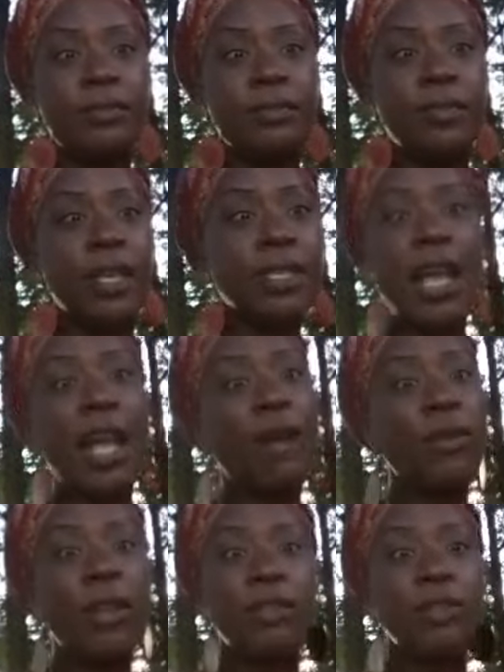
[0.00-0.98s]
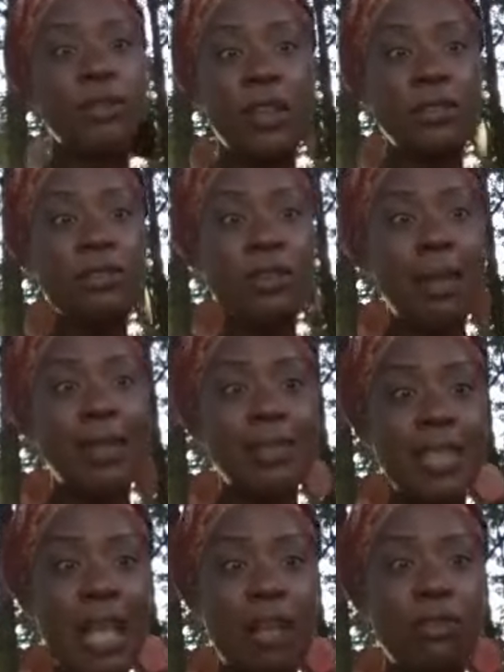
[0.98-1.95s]
because i don't ever do nothing for
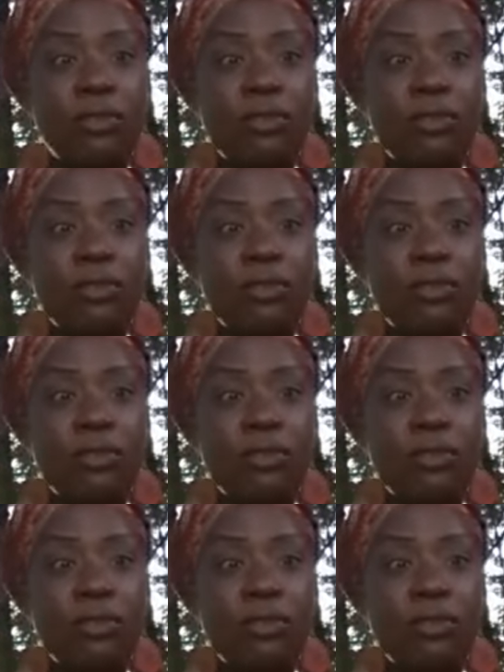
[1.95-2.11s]
myself